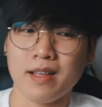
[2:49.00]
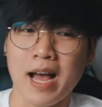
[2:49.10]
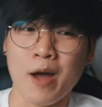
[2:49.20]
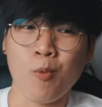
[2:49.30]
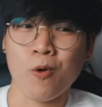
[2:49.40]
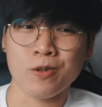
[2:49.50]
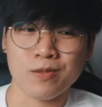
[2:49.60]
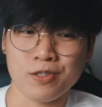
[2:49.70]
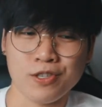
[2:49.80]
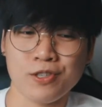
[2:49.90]
I
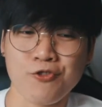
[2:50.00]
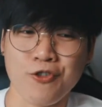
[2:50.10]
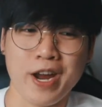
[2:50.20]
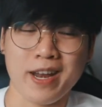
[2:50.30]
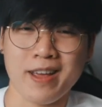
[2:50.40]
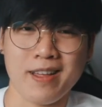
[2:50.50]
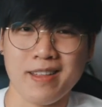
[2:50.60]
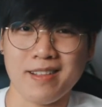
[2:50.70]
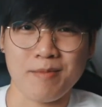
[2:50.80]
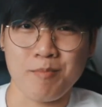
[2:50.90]
won't just create
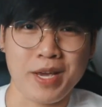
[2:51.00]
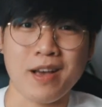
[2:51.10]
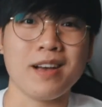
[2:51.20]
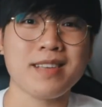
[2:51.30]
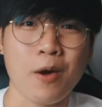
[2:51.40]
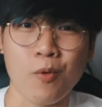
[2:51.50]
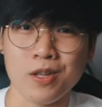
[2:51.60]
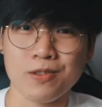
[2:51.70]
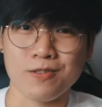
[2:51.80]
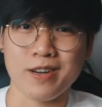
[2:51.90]
it because I
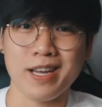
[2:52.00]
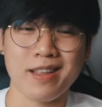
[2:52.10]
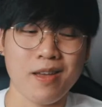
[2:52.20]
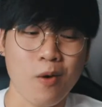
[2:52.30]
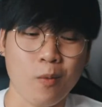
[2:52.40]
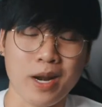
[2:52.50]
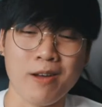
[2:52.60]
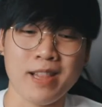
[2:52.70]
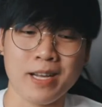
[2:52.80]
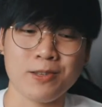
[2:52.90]
want to, right? What
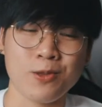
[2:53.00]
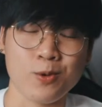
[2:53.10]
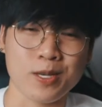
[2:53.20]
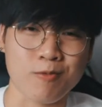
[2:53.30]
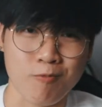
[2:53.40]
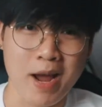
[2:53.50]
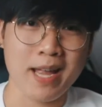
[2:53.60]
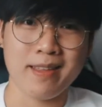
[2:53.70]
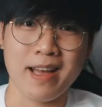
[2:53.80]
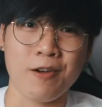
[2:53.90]
I like to do is
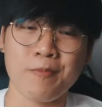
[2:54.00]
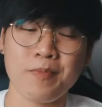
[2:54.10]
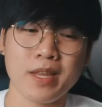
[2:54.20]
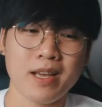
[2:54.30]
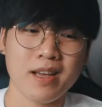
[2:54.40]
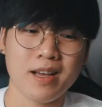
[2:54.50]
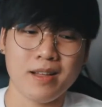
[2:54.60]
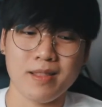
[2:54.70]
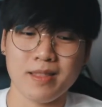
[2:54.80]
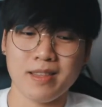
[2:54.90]
write down
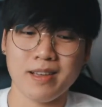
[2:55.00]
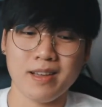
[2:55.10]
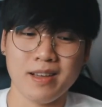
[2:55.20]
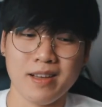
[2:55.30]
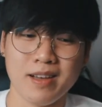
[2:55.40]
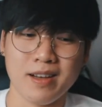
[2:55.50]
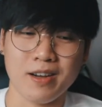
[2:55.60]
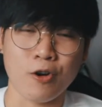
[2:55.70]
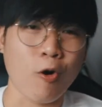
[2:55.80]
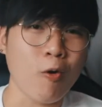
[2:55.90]
the
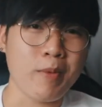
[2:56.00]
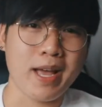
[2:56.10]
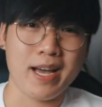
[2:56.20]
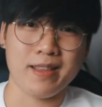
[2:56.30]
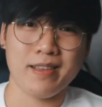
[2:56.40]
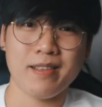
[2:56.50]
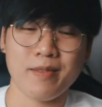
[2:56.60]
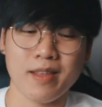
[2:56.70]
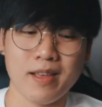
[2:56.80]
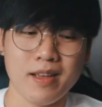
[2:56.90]
goal behind
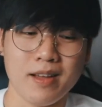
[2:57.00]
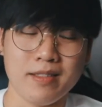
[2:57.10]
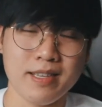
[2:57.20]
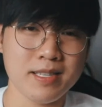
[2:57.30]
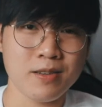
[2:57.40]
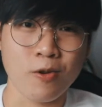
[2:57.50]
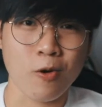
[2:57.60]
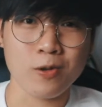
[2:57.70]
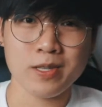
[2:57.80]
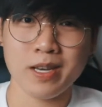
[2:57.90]
it. These
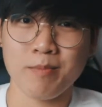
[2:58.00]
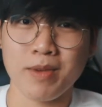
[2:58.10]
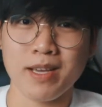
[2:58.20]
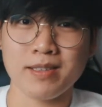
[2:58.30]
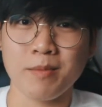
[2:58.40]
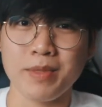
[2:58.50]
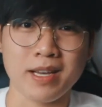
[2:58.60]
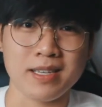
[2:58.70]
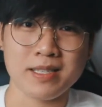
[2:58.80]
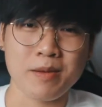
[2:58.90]
goals can be
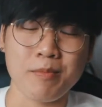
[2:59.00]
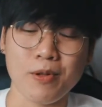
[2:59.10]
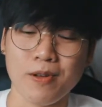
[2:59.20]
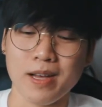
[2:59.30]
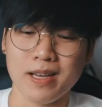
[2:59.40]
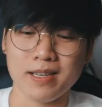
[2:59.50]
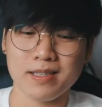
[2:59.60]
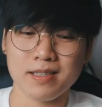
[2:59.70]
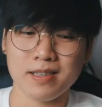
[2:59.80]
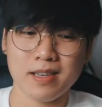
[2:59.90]
something as simple
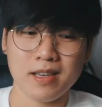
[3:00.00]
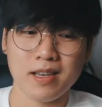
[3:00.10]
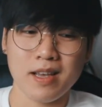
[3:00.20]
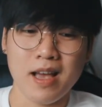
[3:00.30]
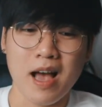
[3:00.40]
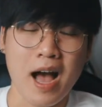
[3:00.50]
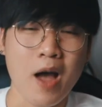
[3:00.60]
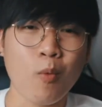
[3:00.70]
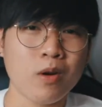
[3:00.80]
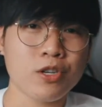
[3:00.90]
as,
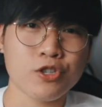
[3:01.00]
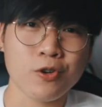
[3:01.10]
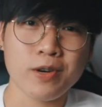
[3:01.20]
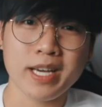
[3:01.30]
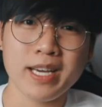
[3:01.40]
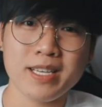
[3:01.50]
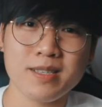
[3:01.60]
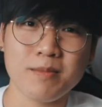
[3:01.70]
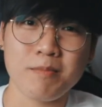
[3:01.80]
I want to showcase